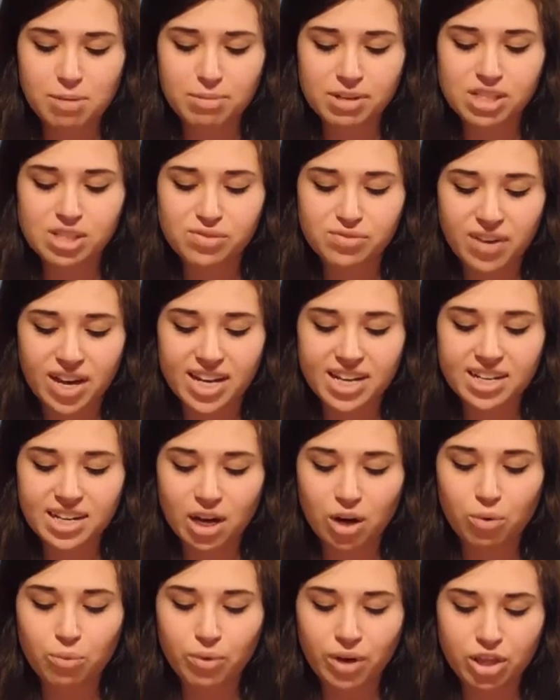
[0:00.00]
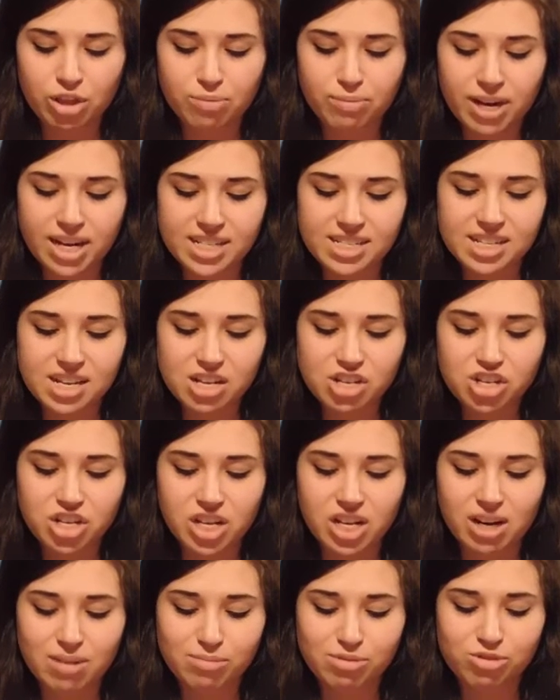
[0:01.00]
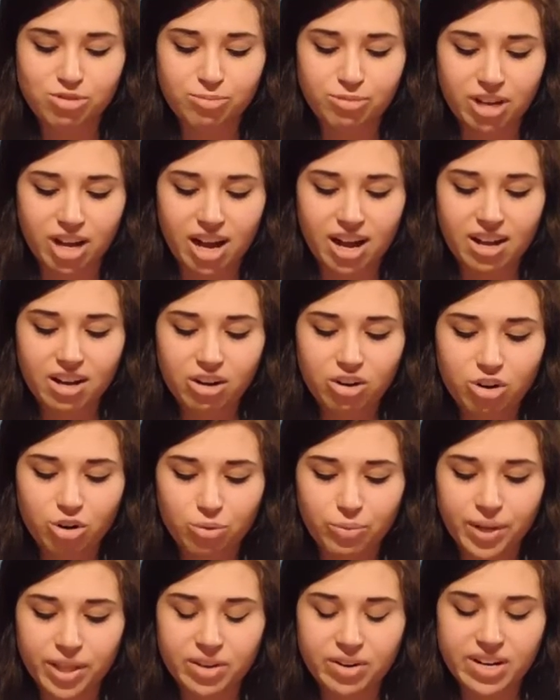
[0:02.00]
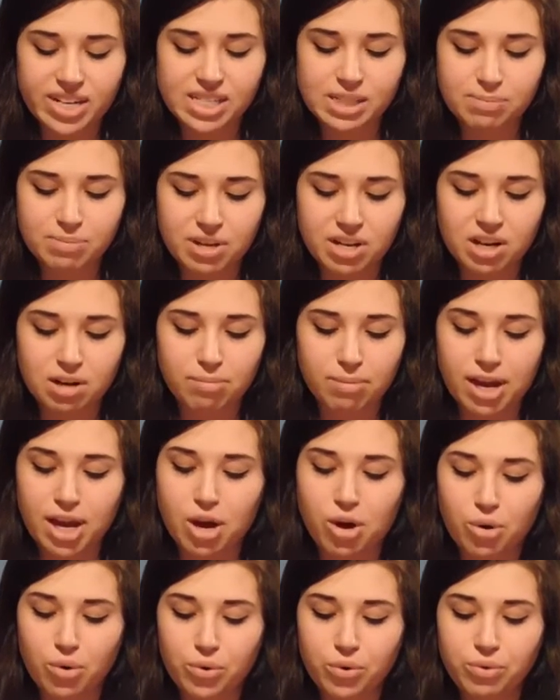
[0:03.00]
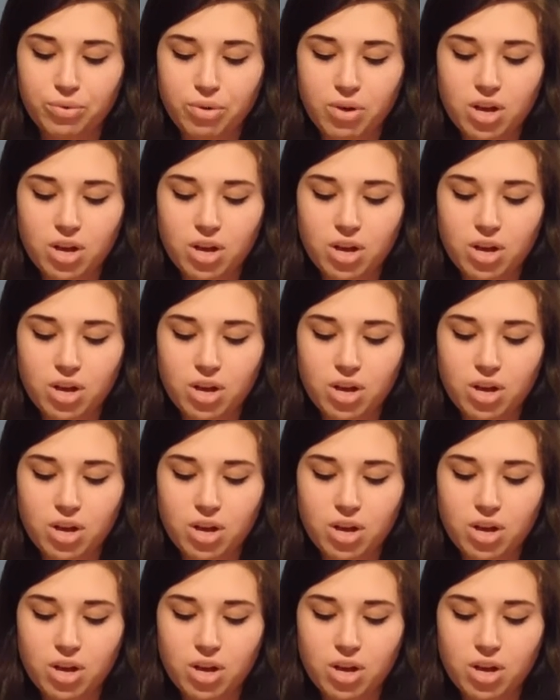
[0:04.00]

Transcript: must find out whether my teaching comes from God or whether I speak on my own.